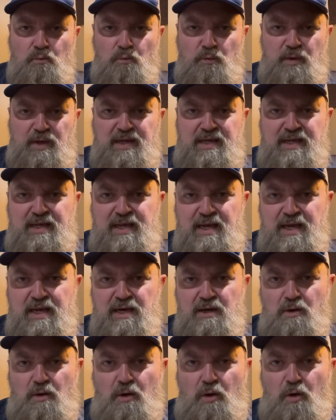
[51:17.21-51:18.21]
we
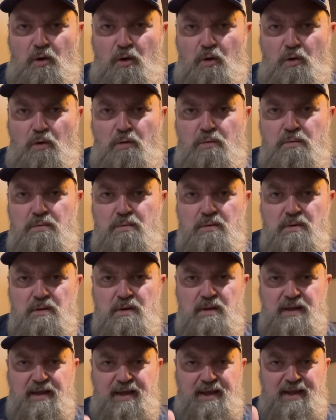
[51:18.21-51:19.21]
can't all
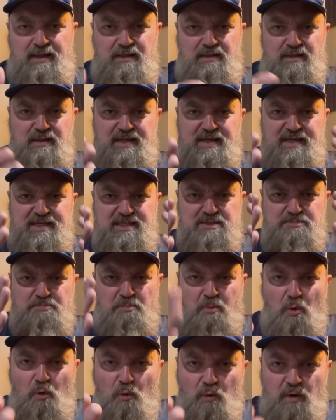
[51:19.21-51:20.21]
at least
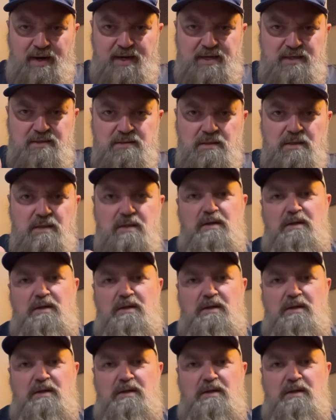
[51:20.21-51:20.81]
point